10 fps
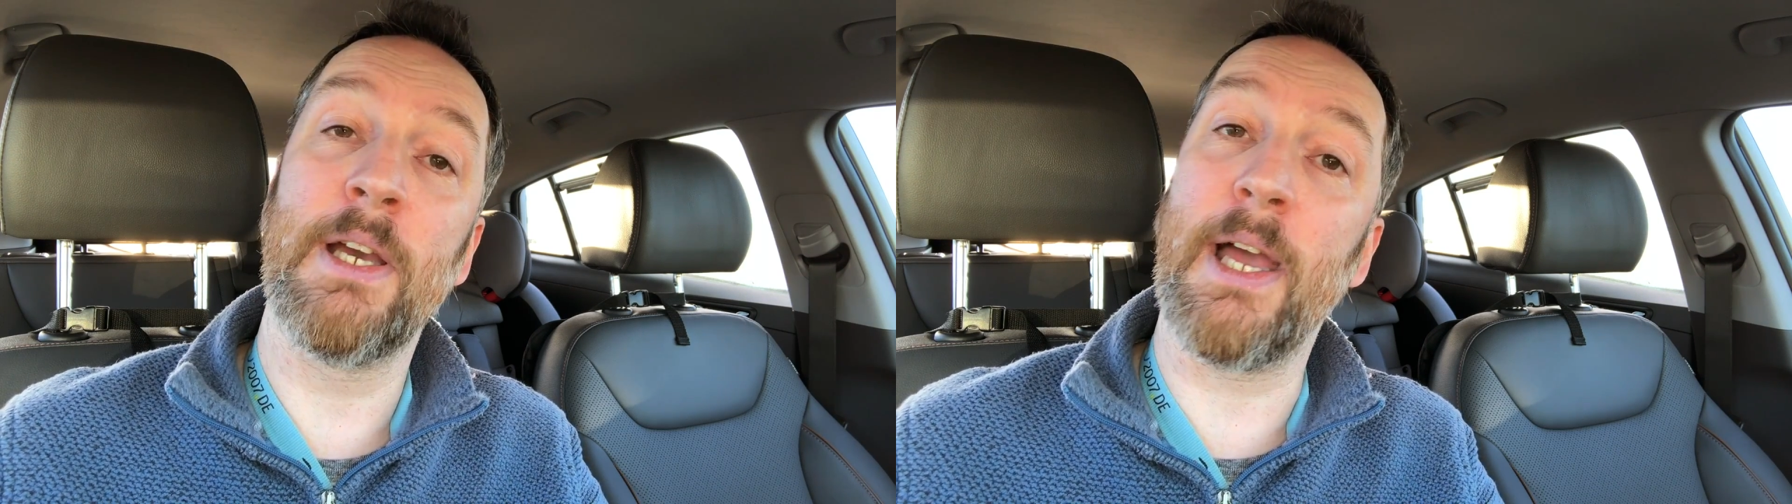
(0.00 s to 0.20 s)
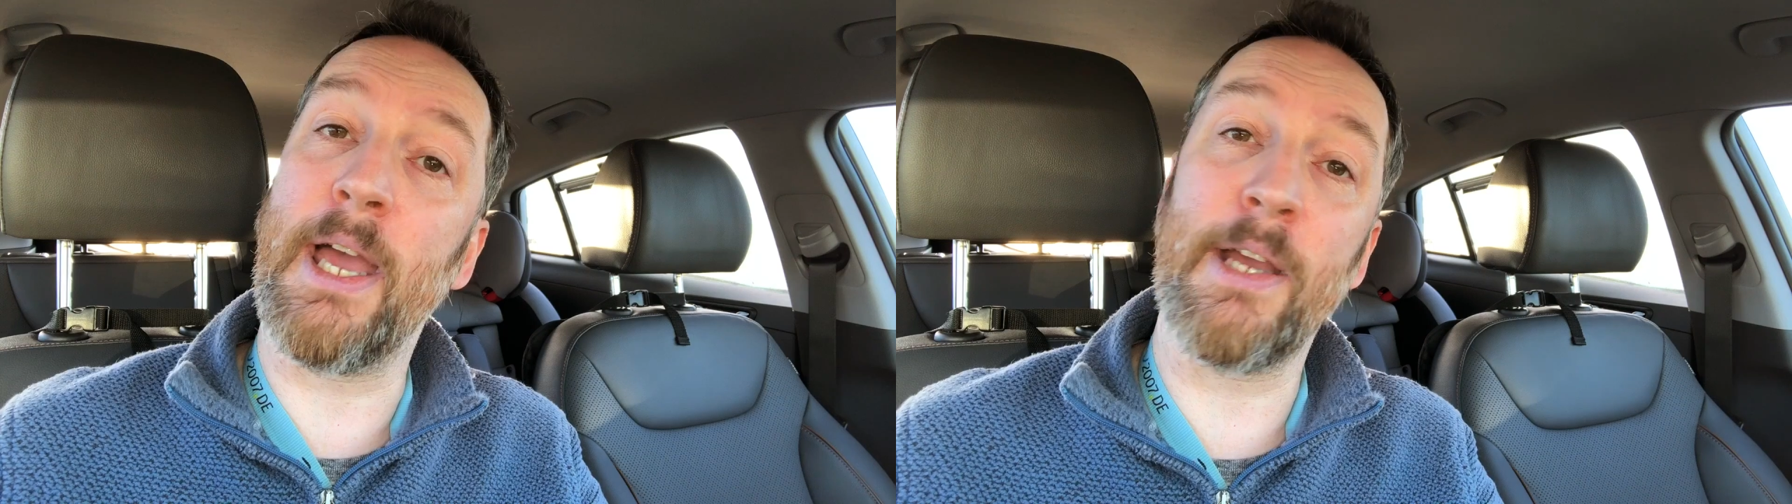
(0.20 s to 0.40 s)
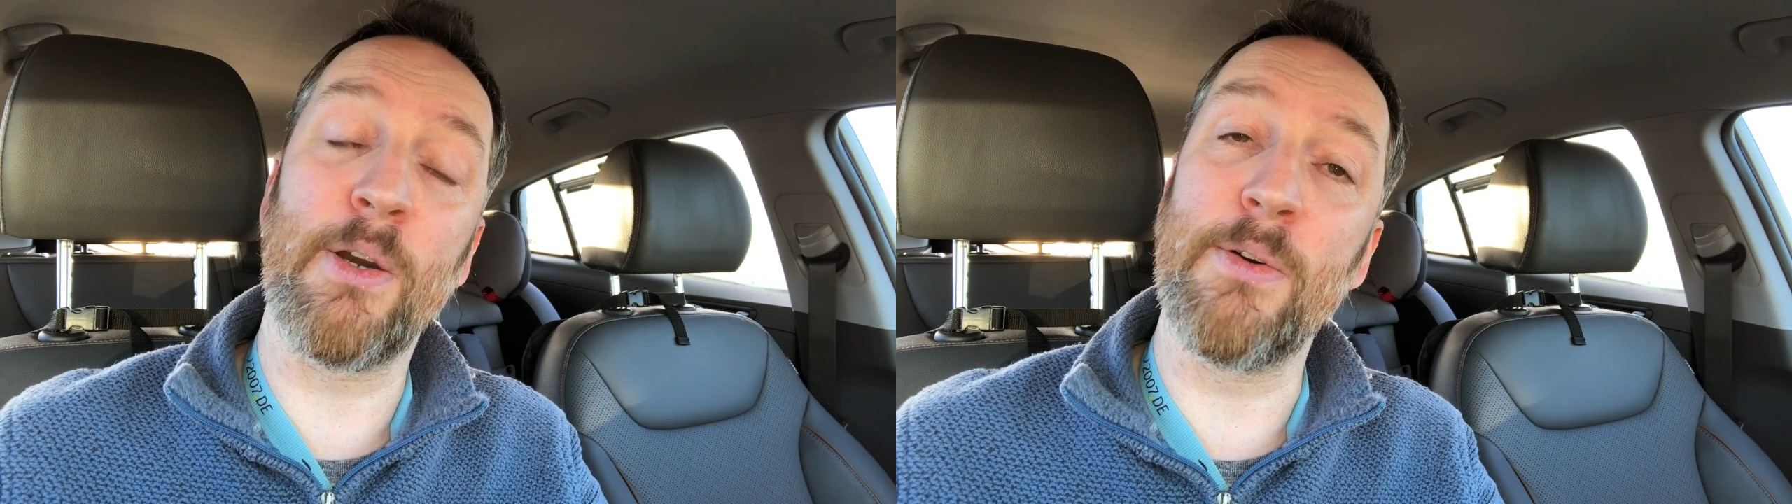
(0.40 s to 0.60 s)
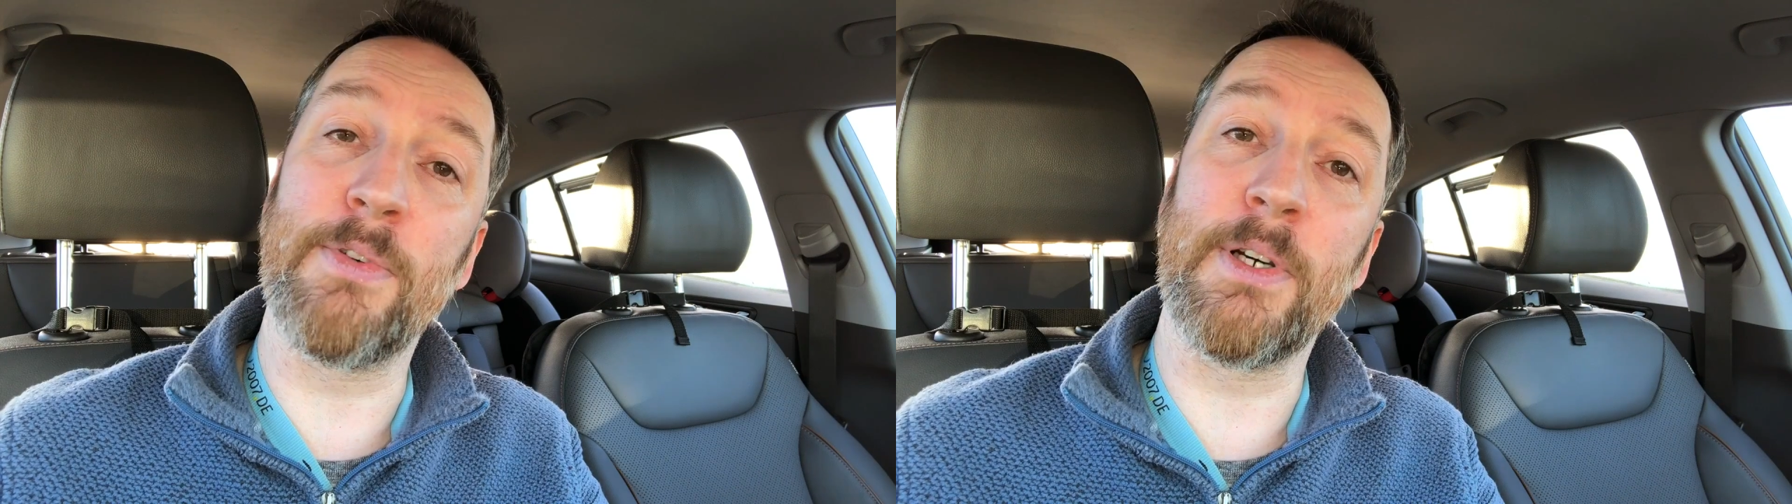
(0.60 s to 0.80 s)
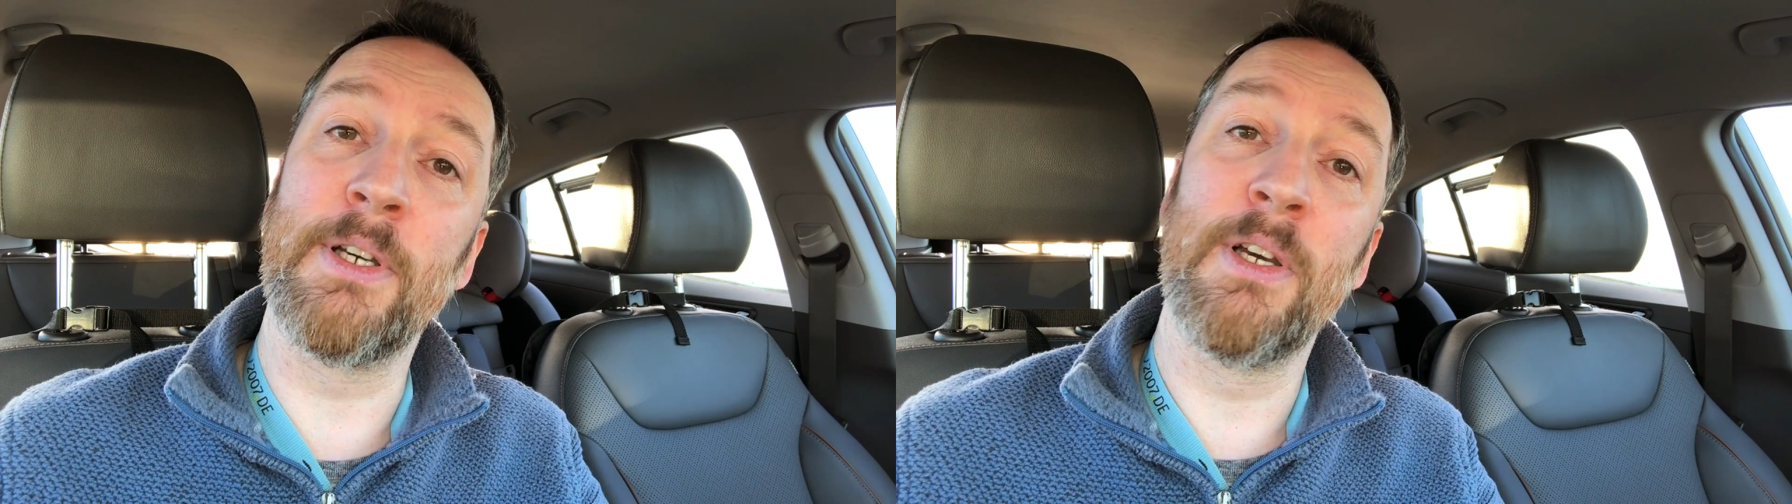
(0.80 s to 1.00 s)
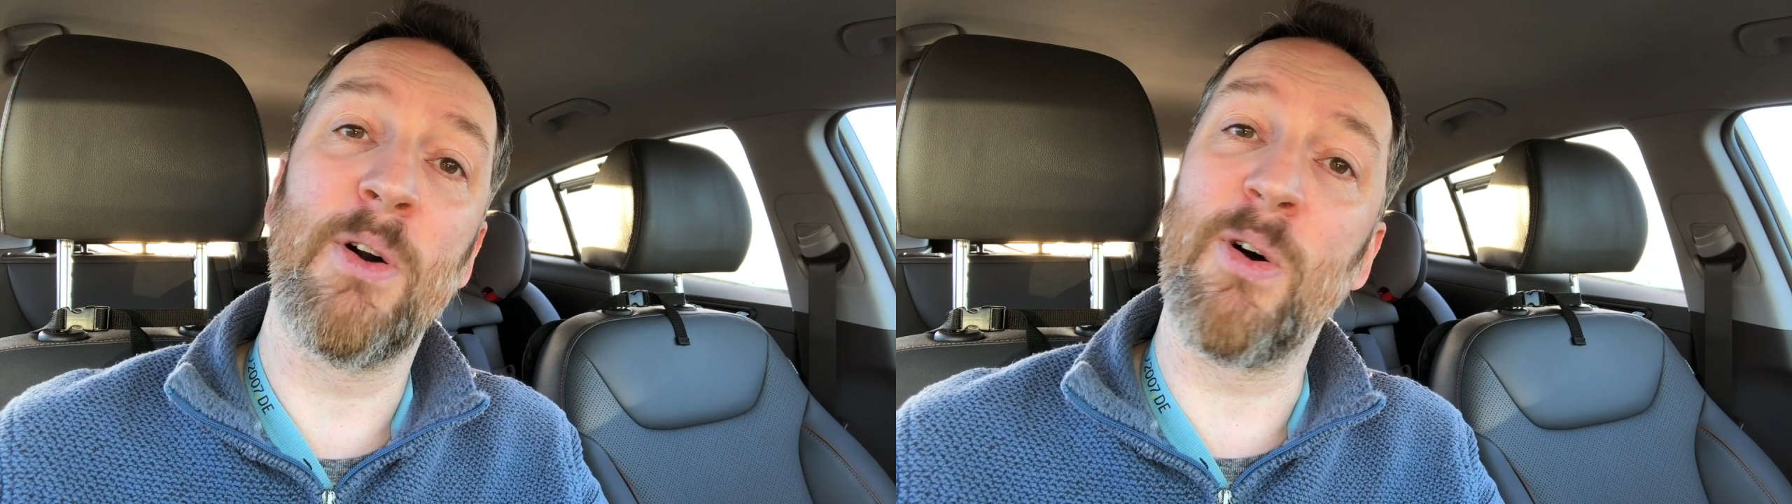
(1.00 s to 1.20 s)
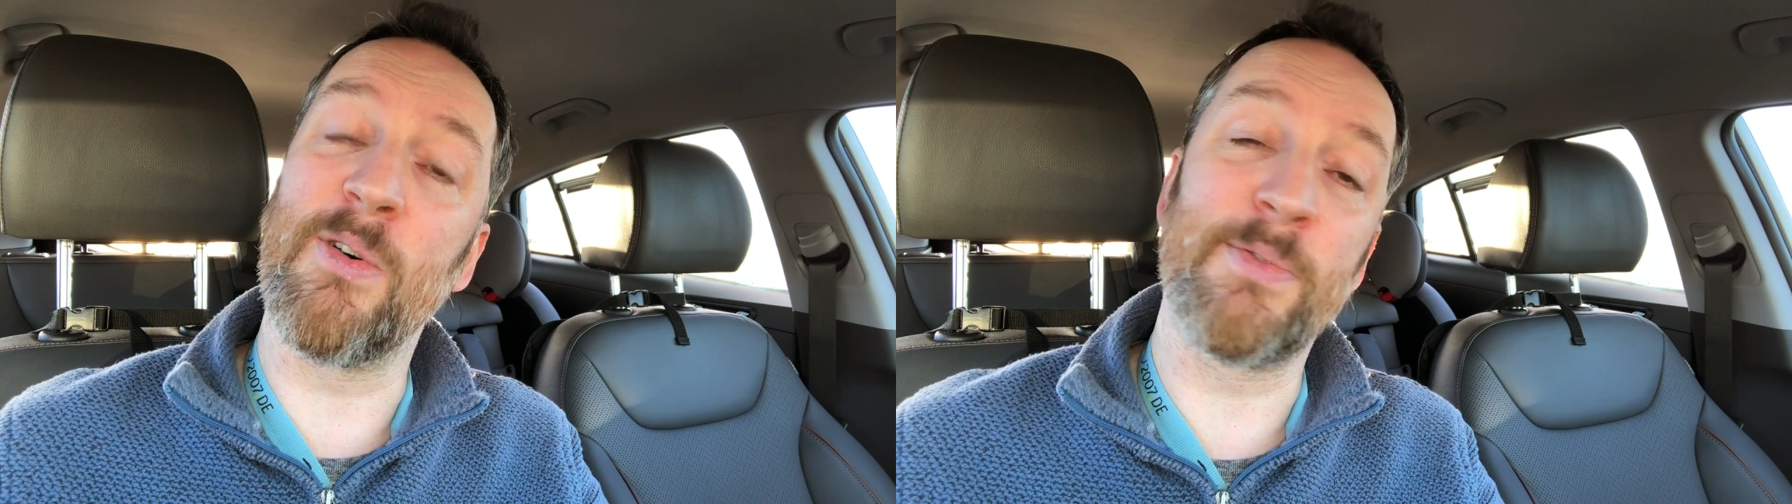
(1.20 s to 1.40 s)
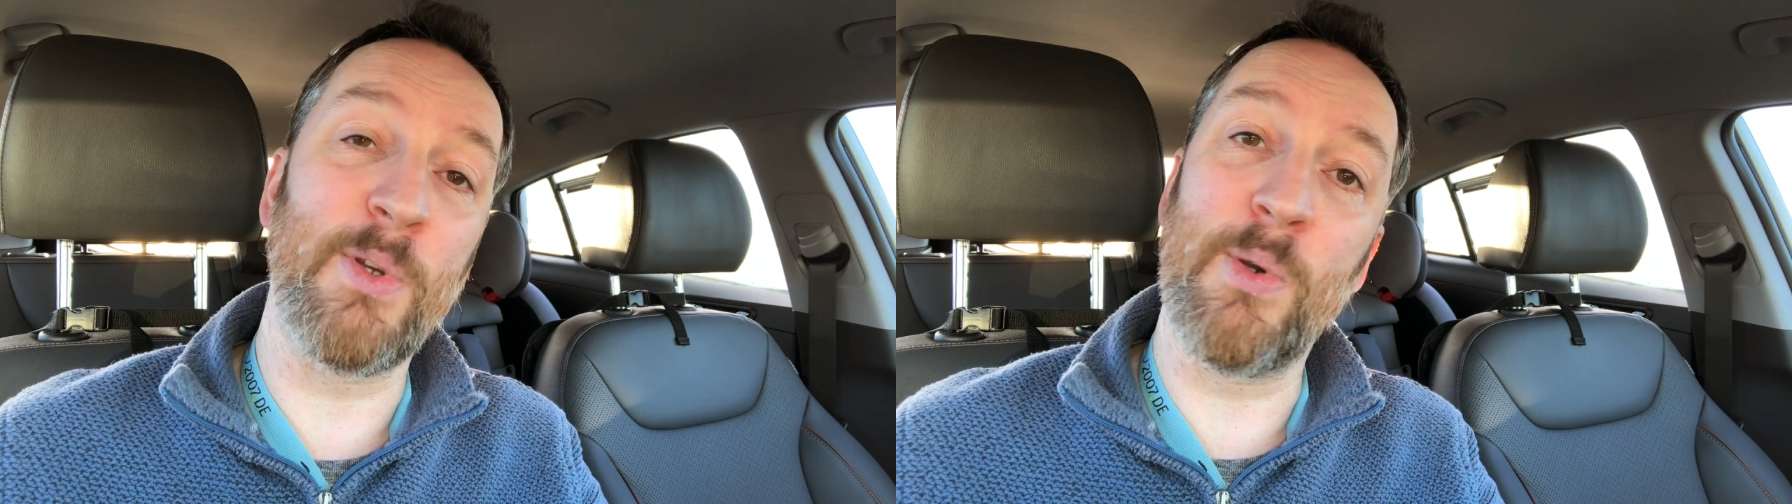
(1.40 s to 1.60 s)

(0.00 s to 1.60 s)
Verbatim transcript: a hangover of